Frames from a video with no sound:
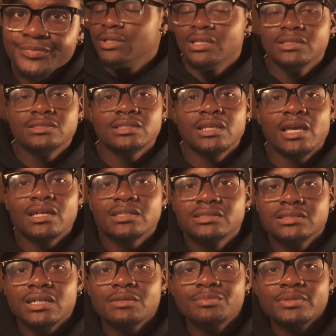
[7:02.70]
We need to catch
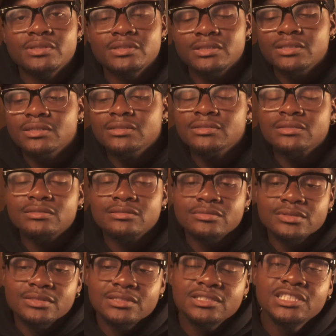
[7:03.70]
up
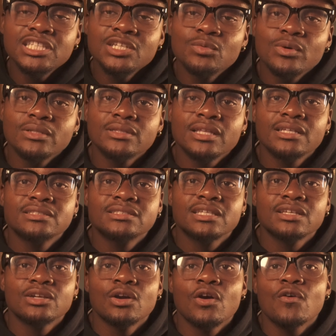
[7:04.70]
and see where things
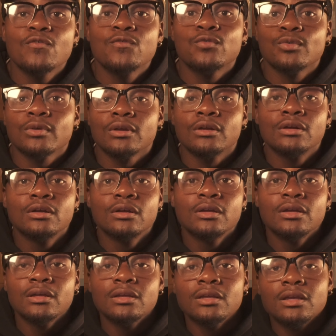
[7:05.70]
can go for real.
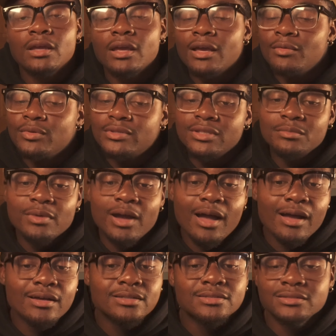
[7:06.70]
And with them
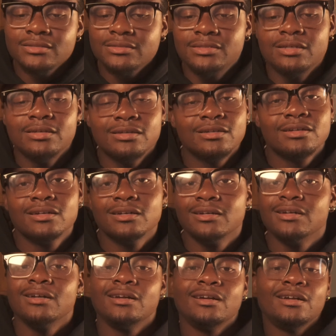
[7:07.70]
eyes,
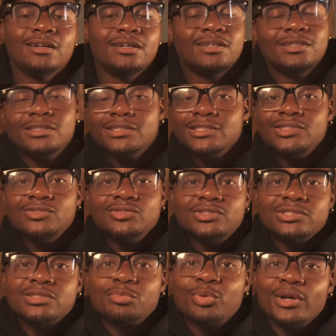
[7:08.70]
you
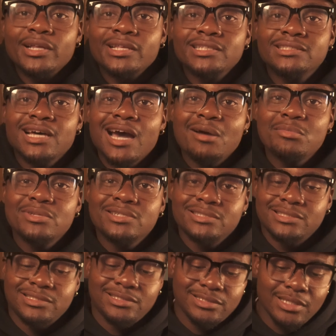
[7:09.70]
just the prettiest dime in the
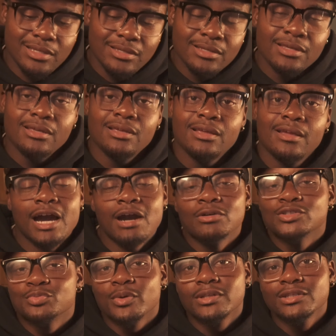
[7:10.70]
sea. That
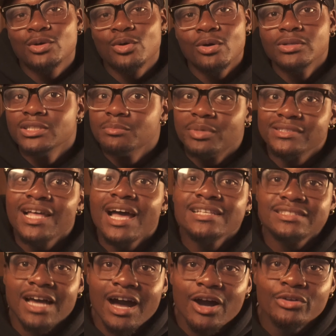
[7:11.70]
was really corny, but
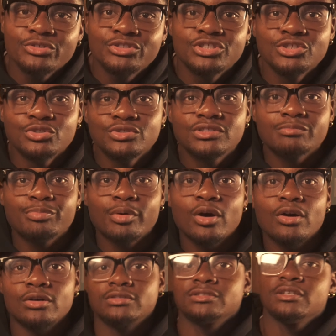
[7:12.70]
that's how you should use the
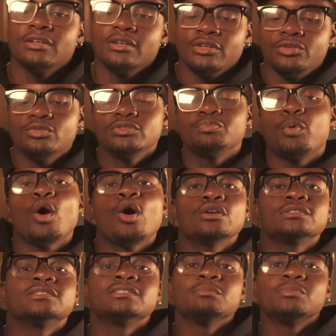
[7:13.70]
pause. Use
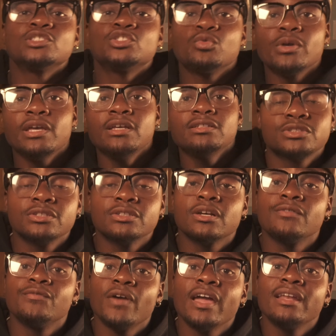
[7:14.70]
pauses in between to
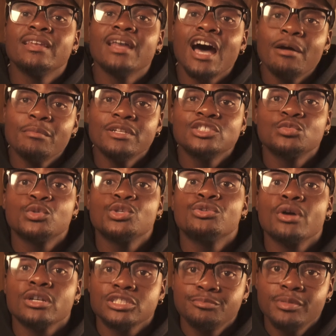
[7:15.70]
convey dominance when
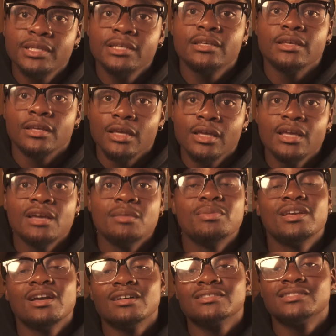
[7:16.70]
you are speaking.
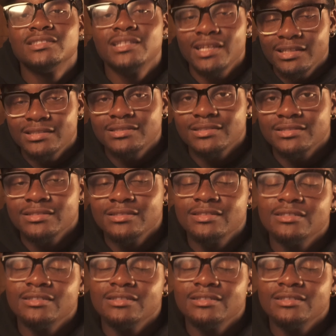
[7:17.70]
Because this